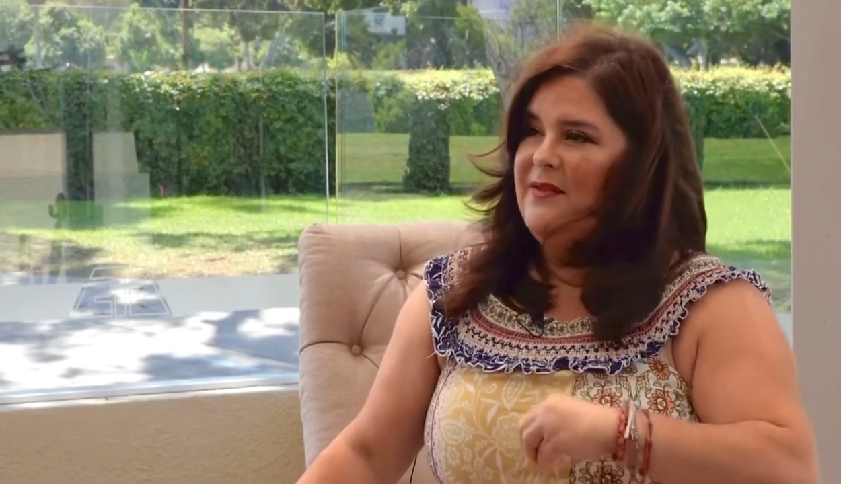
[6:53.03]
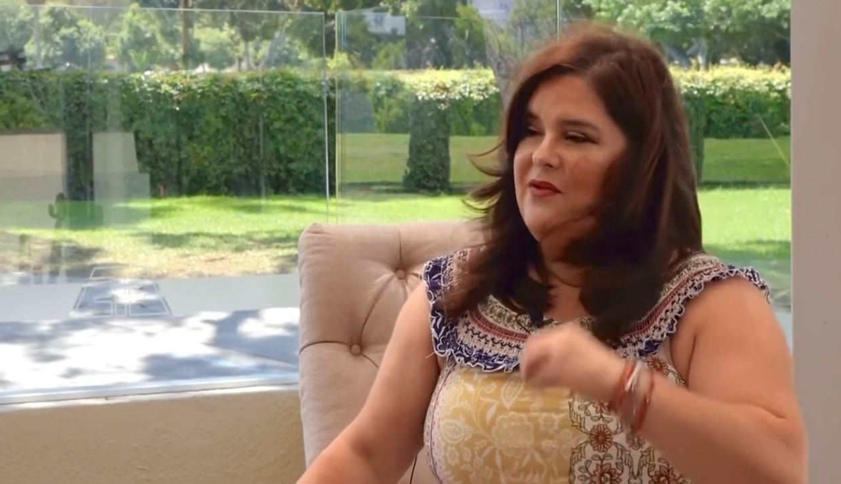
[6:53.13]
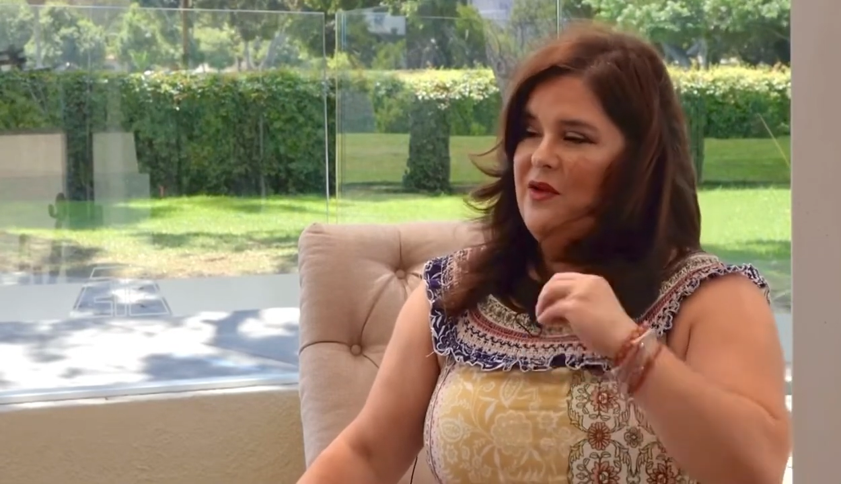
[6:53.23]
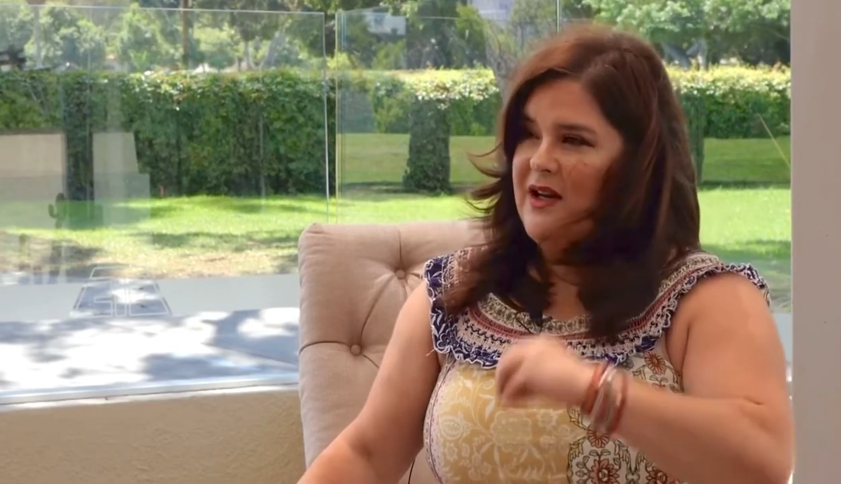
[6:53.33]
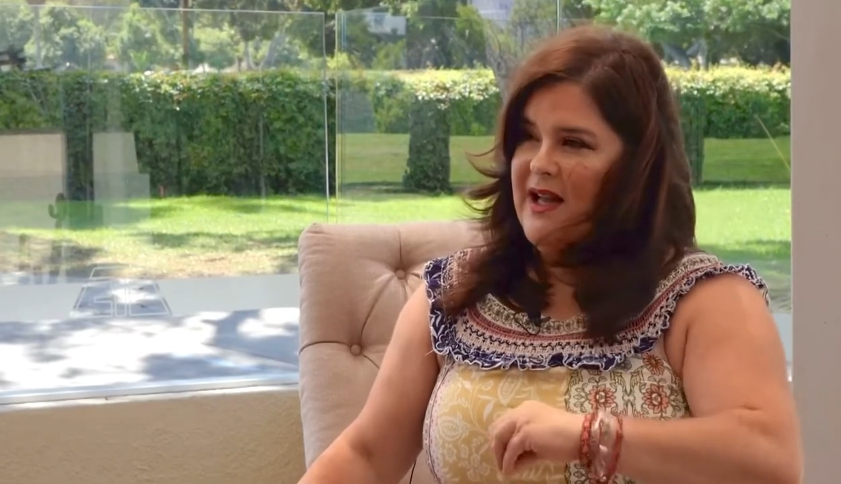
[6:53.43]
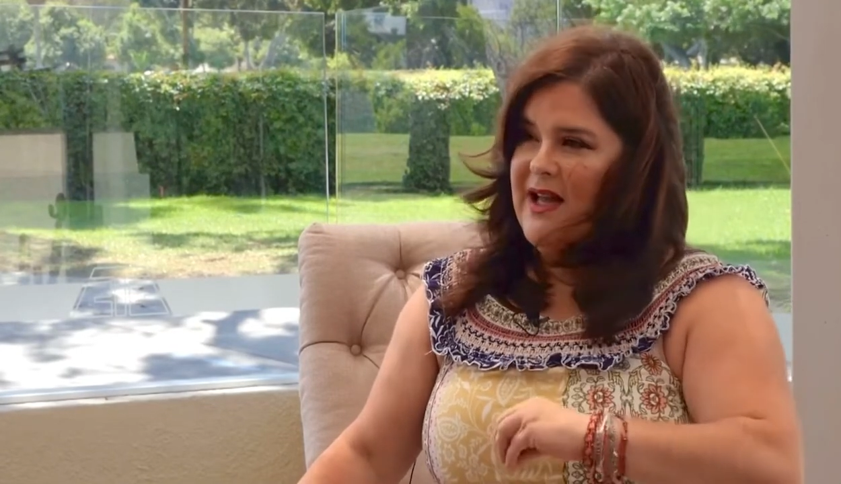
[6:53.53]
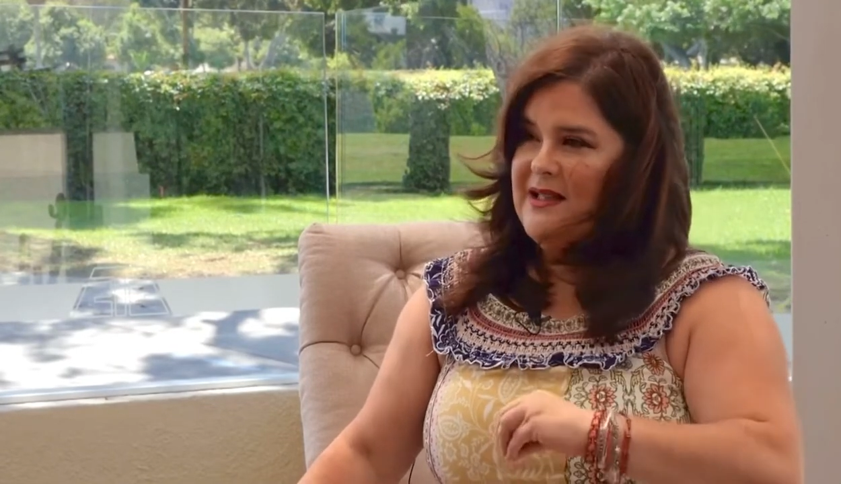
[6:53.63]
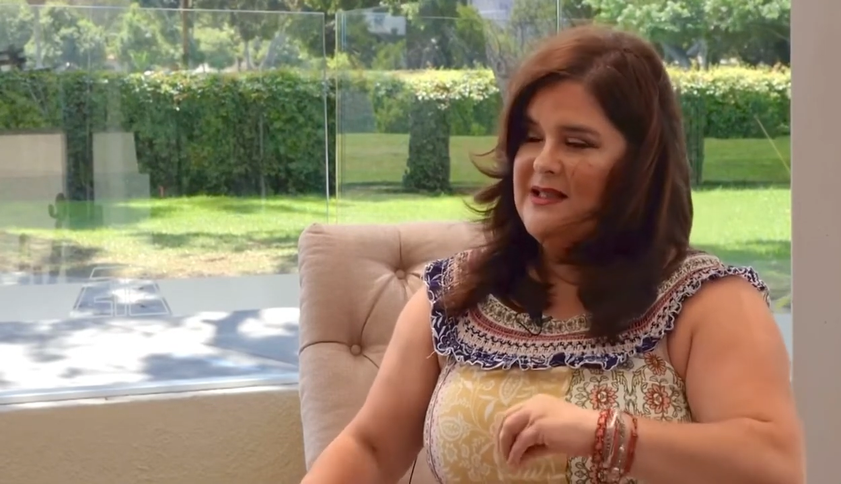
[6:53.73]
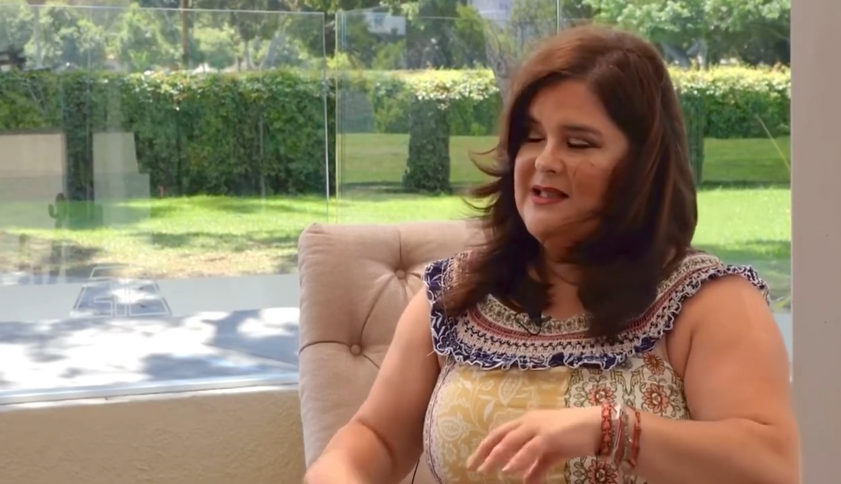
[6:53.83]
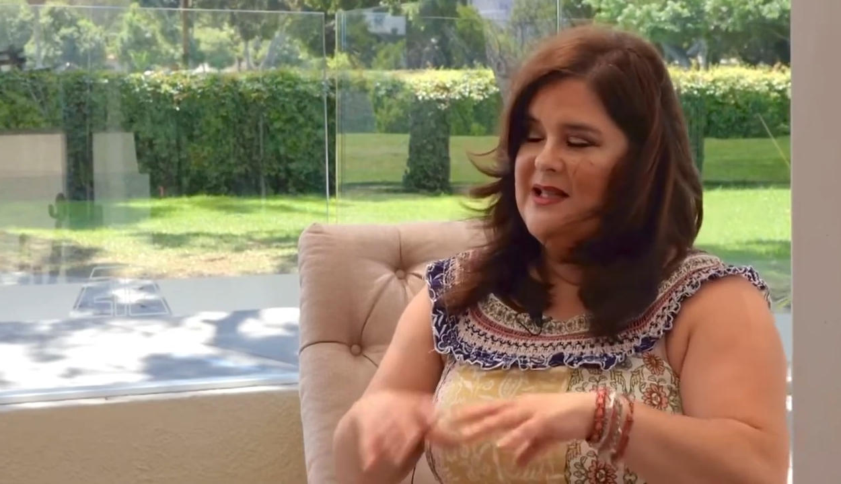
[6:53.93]

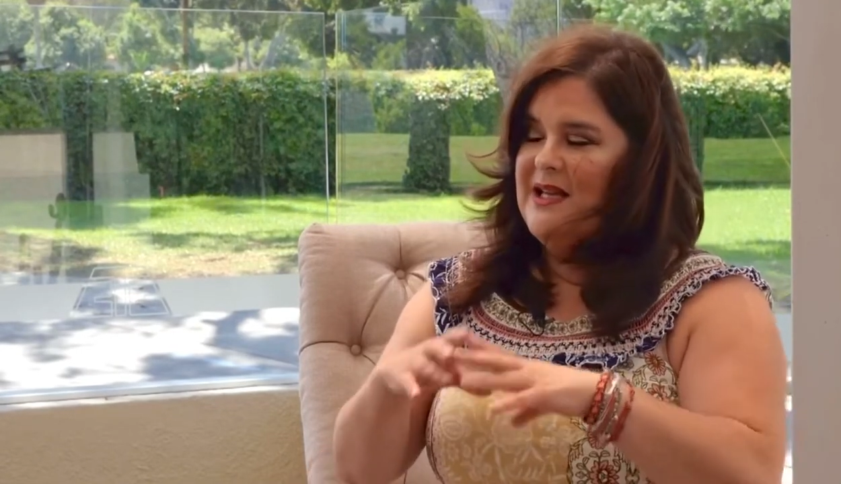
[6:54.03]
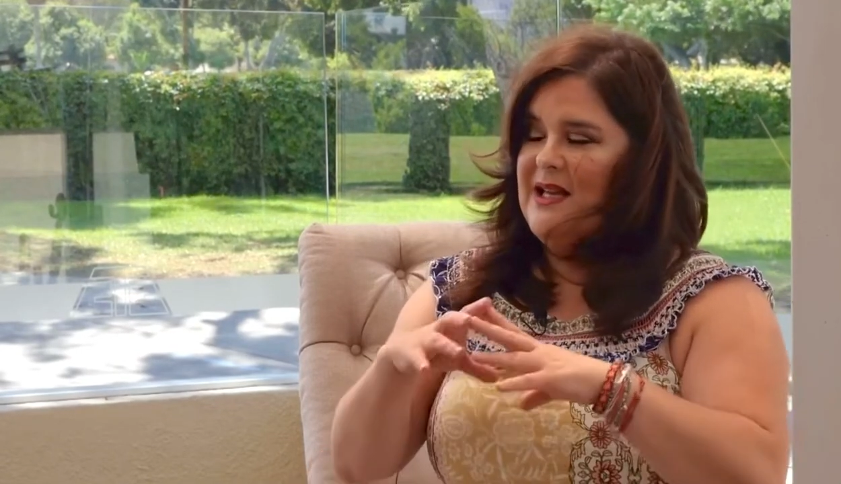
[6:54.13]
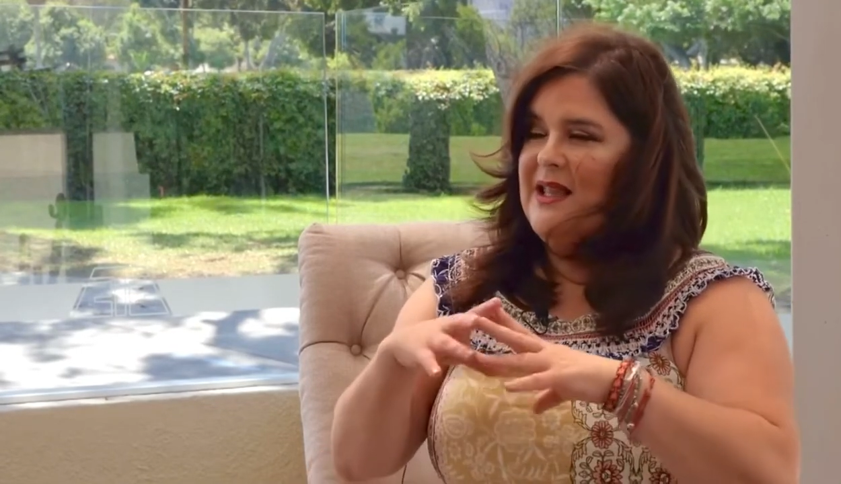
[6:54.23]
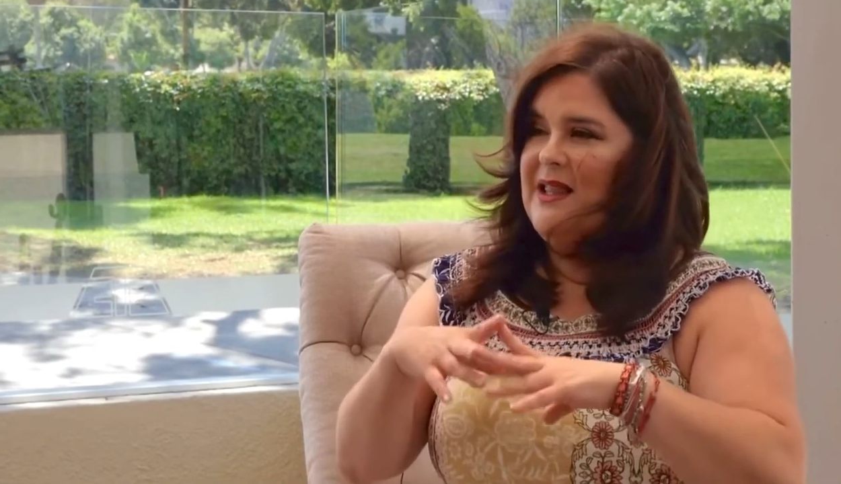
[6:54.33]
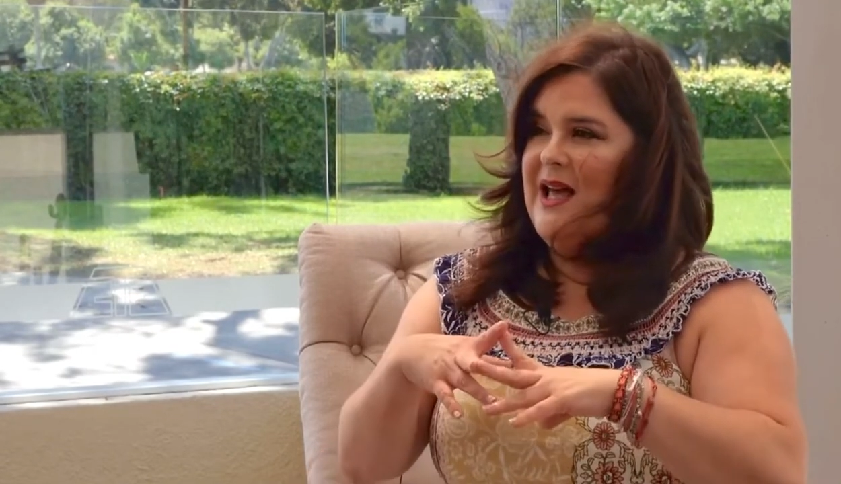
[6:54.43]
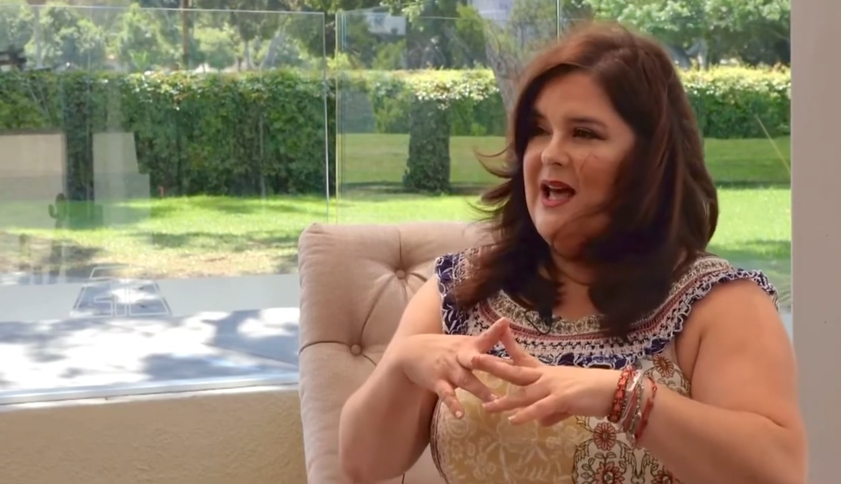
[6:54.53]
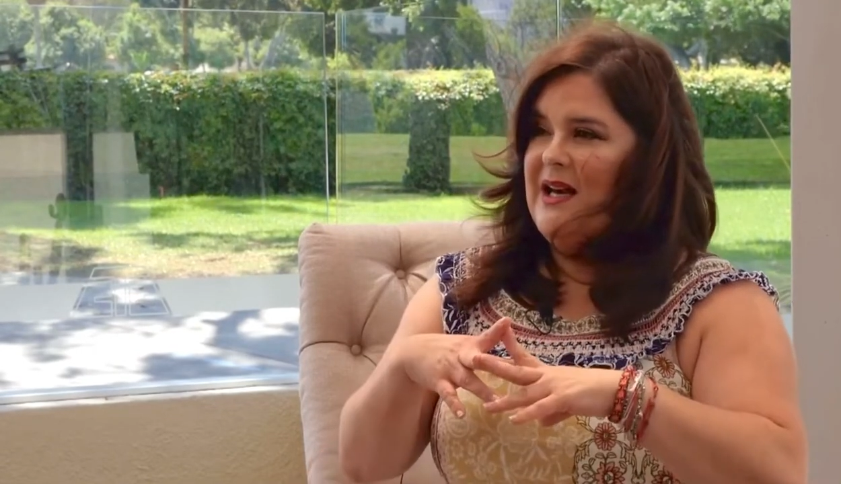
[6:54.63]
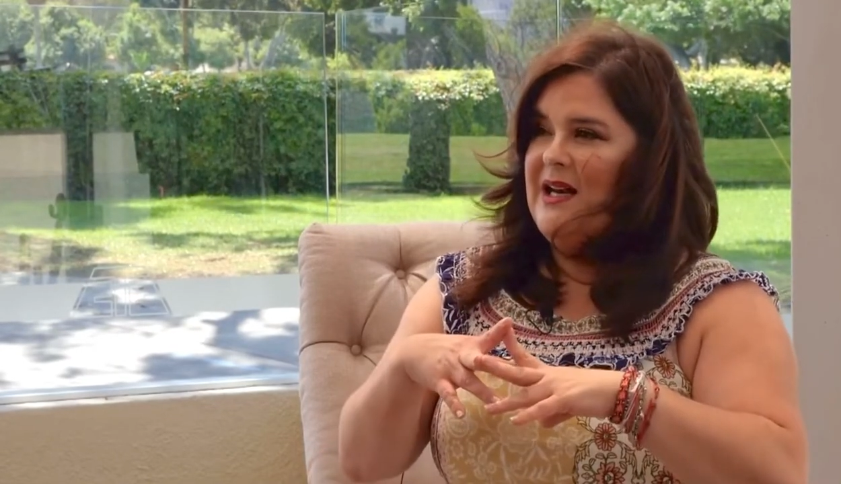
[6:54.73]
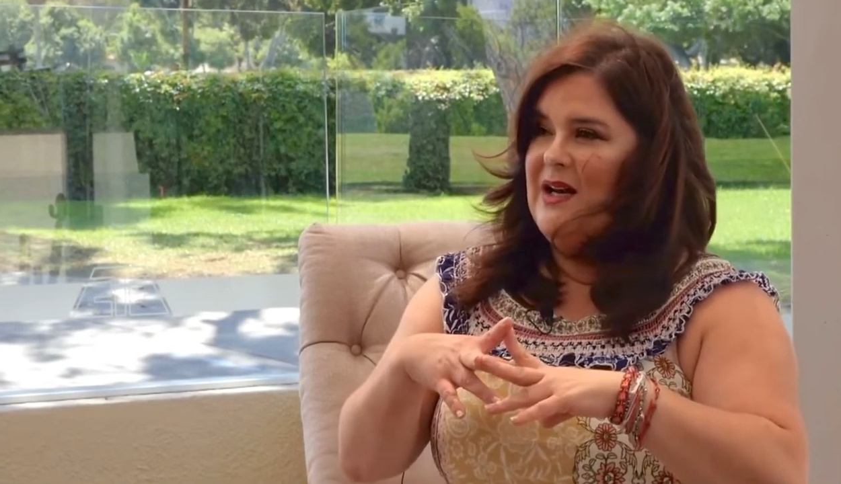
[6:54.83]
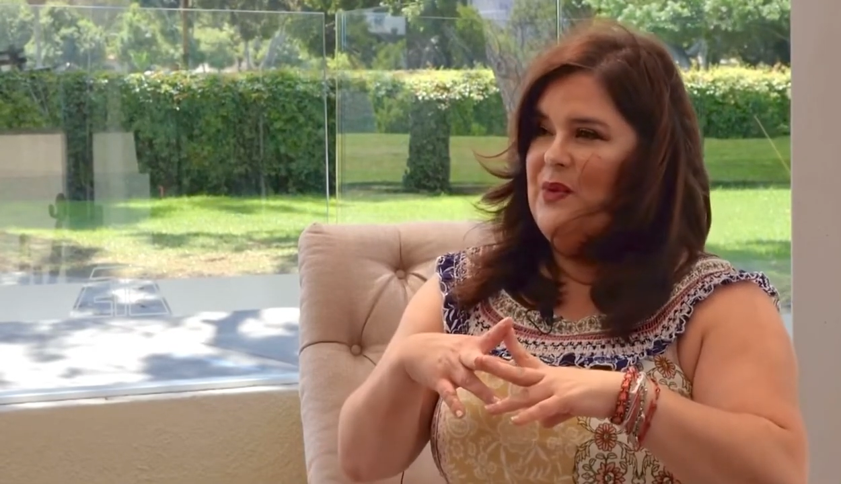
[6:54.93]
forget that